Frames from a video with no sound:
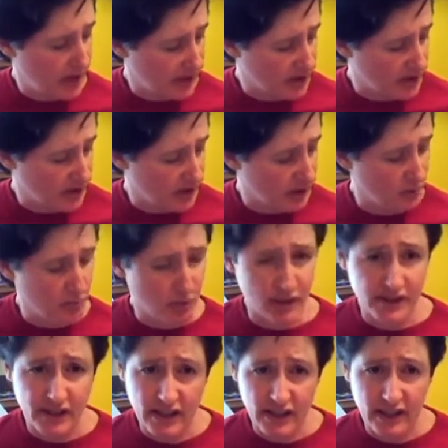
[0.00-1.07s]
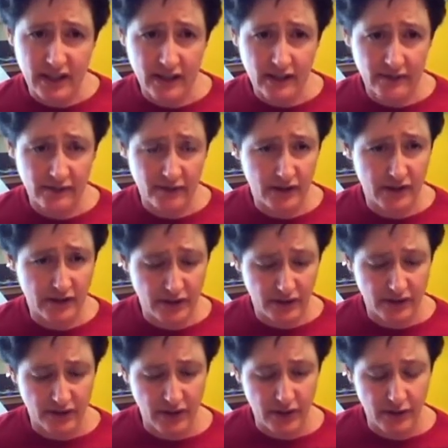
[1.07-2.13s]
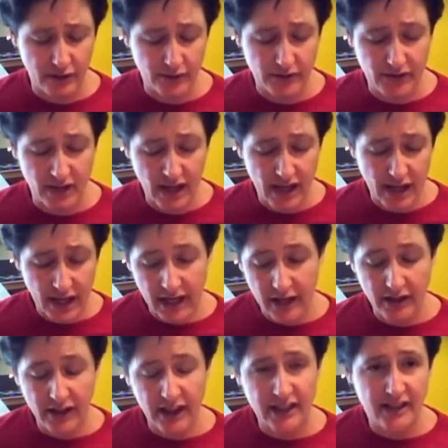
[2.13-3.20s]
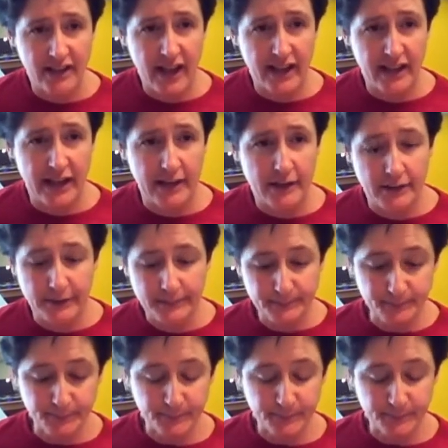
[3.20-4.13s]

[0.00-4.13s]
actually depressing for certain notes. And I'll get into that later.